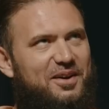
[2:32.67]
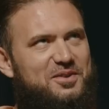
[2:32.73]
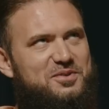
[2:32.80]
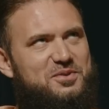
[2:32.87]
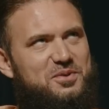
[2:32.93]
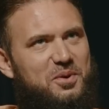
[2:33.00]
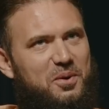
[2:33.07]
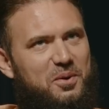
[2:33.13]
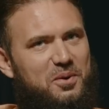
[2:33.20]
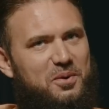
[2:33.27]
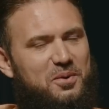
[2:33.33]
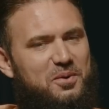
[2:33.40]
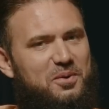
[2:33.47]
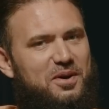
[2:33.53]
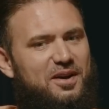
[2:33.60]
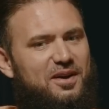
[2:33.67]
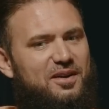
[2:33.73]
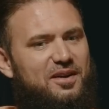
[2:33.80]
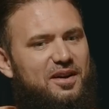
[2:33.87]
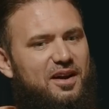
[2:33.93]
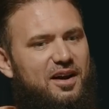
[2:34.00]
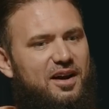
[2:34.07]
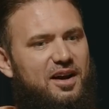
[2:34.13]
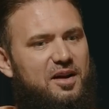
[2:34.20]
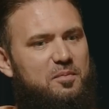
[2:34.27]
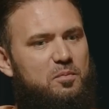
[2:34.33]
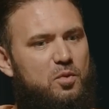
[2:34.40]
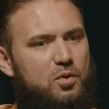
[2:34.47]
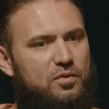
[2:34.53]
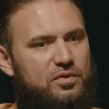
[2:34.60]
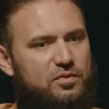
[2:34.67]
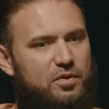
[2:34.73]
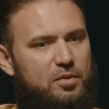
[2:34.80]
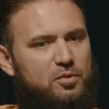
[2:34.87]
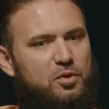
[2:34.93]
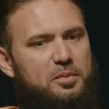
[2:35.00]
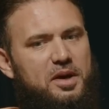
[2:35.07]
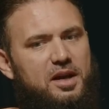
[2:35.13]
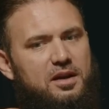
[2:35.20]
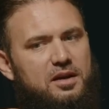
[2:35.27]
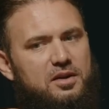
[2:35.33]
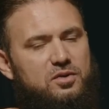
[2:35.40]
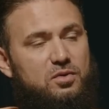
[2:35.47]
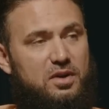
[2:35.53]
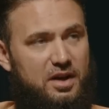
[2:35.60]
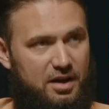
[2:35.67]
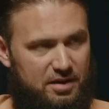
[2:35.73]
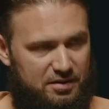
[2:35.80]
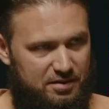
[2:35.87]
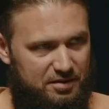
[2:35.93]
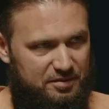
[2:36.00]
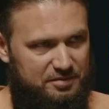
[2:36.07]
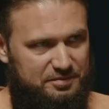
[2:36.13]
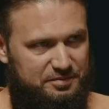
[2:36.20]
So I moved from Romania to Canada,